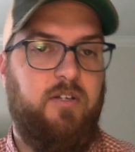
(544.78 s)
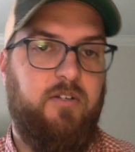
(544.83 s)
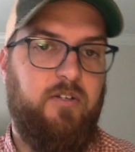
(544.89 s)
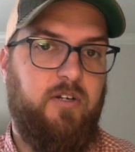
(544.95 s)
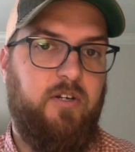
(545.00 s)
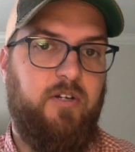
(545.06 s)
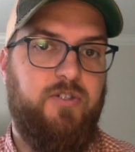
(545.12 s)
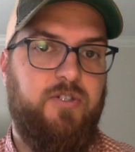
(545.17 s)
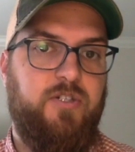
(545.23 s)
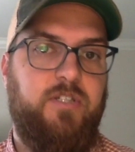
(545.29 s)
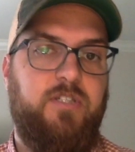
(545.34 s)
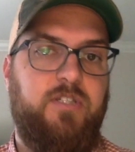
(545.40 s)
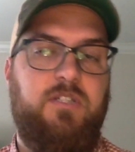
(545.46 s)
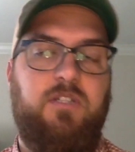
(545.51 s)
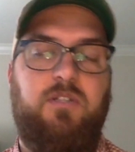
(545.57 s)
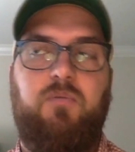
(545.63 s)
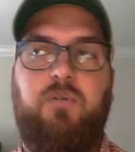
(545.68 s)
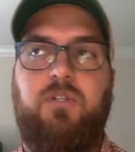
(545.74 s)
other countries
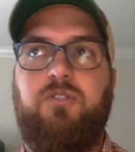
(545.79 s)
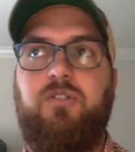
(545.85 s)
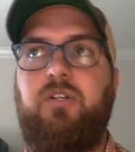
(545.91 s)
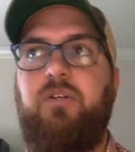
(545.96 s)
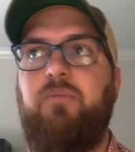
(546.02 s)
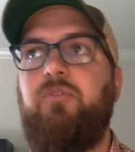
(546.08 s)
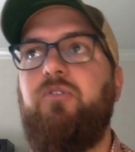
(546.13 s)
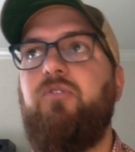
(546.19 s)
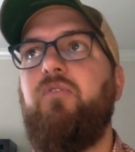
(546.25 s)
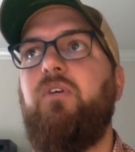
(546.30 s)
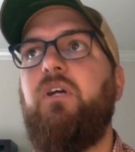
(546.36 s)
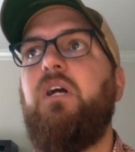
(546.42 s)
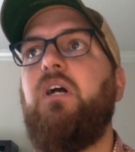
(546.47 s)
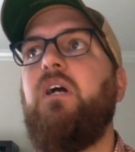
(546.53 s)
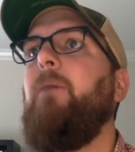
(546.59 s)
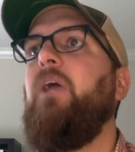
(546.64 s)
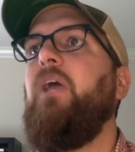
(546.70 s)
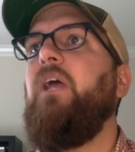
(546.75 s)
in the Western
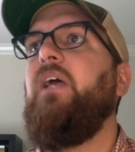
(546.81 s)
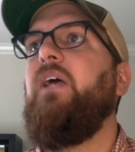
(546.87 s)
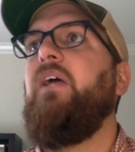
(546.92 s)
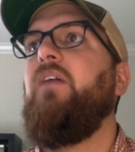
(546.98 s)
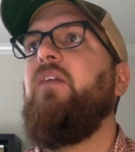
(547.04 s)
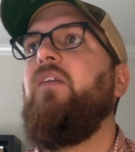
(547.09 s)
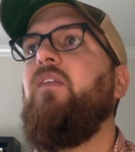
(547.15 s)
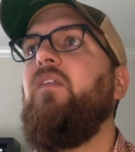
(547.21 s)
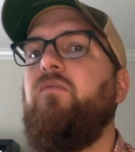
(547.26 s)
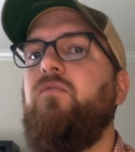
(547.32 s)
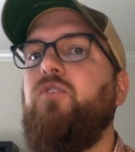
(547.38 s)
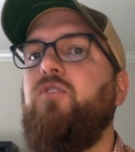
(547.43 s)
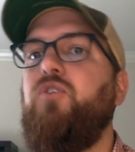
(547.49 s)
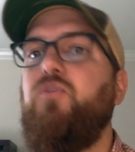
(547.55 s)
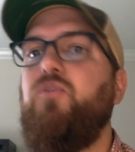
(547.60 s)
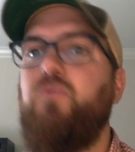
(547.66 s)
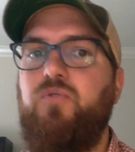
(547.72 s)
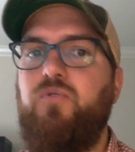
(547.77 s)
Hemisphere, and
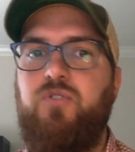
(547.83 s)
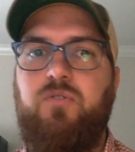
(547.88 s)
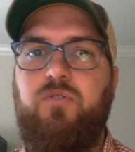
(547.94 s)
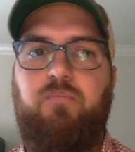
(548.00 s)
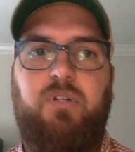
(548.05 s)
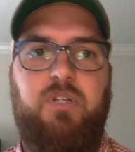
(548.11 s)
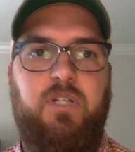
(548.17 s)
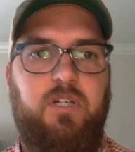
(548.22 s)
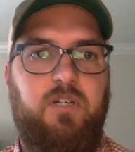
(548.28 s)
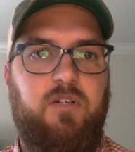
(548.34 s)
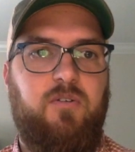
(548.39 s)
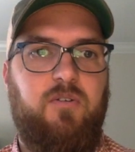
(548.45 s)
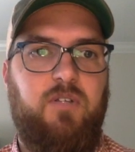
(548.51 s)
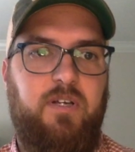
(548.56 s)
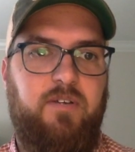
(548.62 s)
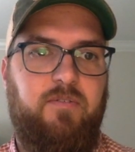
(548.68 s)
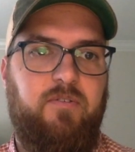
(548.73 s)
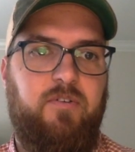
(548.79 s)
use political
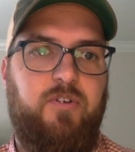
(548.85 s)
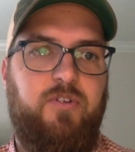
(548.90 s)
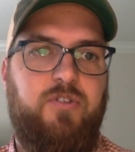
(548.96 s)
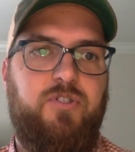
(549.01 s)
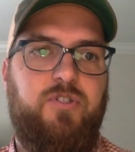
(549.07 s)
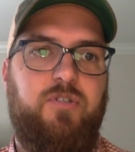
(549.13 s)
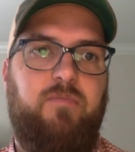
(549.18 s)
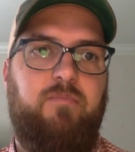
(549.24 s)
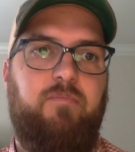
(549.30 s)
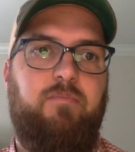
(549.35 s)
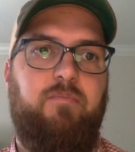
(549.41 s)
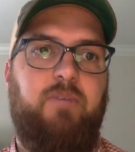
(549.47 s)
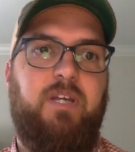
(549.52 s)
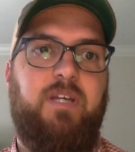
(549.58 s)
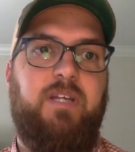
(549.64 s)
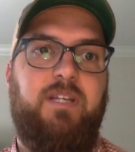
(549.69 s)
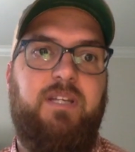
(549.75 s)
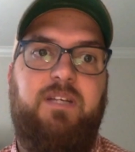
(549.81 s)
leverage to
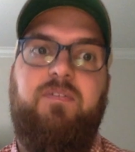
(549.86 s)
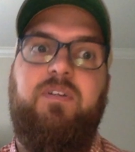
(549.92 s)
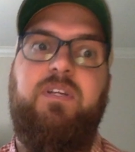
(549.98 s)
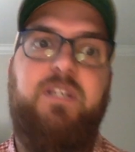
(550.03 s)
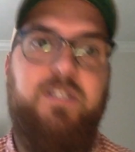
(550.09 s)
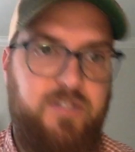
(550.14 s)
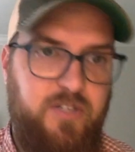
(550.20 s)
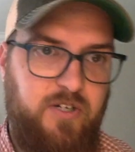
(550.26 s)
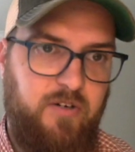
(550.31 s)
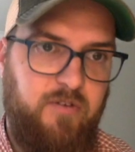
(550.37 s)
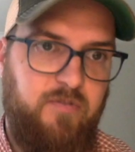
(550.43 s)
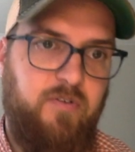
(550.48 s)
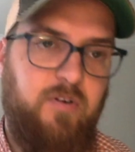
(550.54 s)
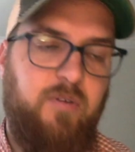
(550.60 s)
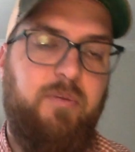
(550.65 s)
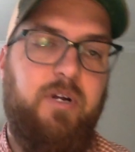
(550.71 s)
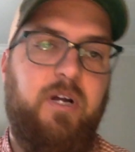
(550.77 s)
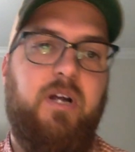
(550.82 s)
make it even easier
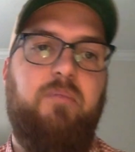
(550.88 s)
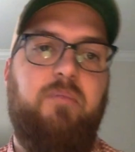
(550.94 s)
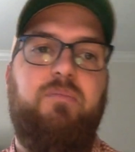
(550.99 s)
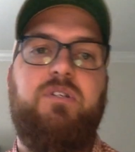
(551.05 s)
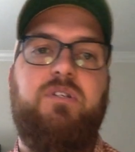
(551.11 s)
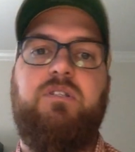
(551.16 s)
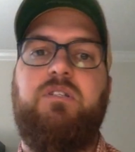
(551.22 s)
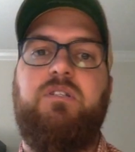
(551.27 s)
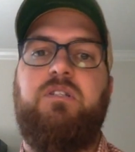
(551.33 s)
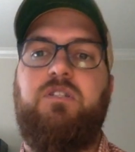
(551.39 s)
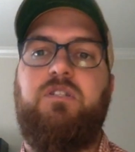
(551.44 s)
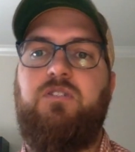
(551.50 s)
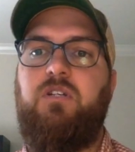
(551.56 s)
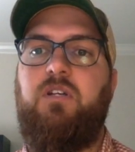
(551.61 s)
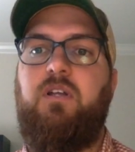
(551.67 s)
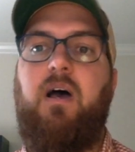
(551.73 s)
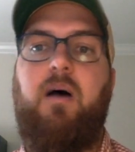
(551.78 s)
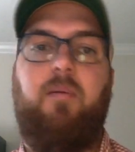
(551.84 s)
for American businesses
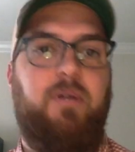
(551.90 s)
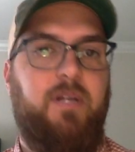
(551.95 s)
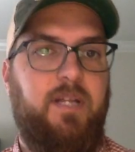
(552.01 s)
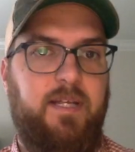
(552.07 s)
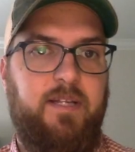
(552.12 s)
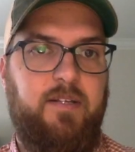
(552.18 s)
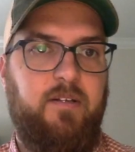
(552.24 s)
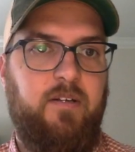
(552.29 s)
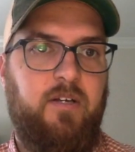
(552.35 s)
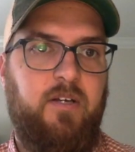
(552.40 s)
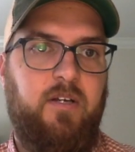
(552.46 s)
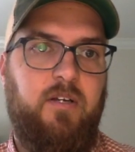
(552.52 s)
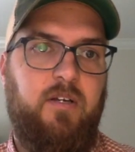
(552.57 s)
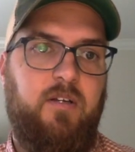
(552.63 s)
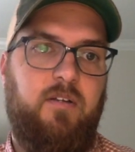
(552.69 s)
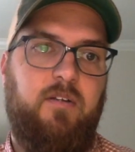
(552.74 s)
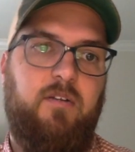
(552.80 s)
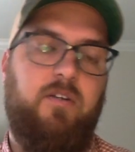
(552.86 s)
to dominate
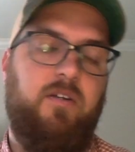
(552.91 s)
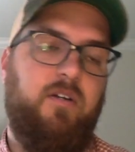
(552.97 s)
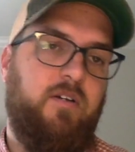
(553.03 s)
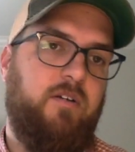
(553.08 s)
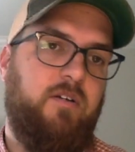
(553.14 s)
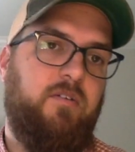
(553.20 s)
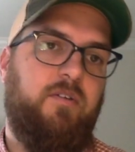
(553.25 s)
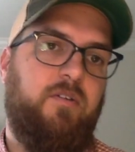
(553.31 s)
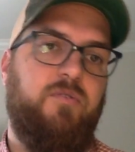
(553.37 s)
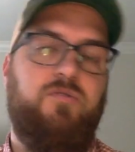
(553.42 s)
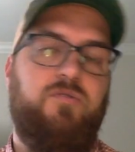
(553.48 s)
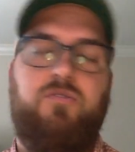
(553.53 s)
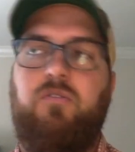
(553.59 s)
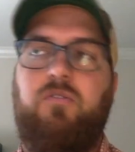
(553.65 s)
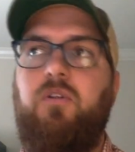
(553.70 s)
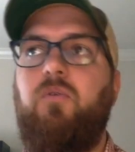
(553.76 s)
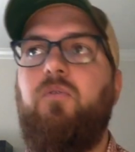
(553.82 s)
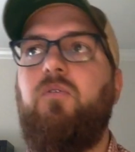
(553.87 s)
those
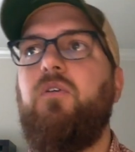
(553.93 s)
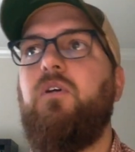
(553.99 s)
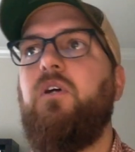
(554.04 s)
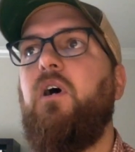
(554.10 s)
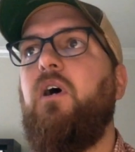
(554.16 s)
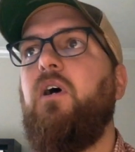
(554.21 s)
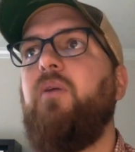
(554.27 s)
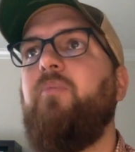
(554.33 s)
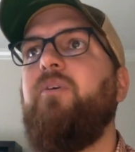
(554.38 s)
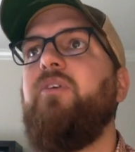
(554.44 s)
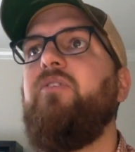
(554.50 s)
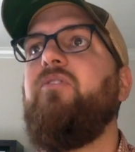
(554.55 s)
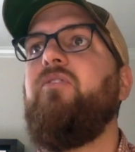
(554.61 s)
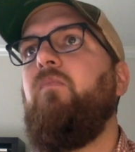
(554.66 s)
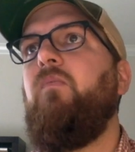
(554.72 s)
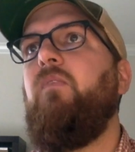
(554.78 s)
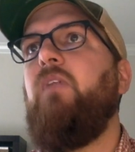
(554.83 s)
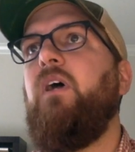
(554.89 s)
local
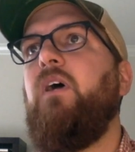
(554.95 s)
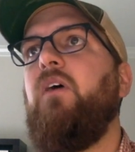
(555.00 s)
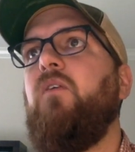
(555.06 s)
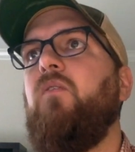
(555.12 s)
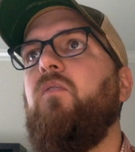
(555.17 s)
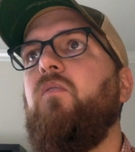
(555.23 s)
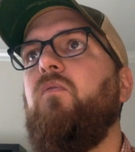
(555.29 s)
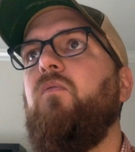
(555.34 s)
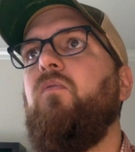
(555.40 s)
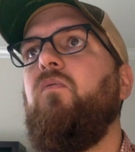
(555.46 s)
economies. Now,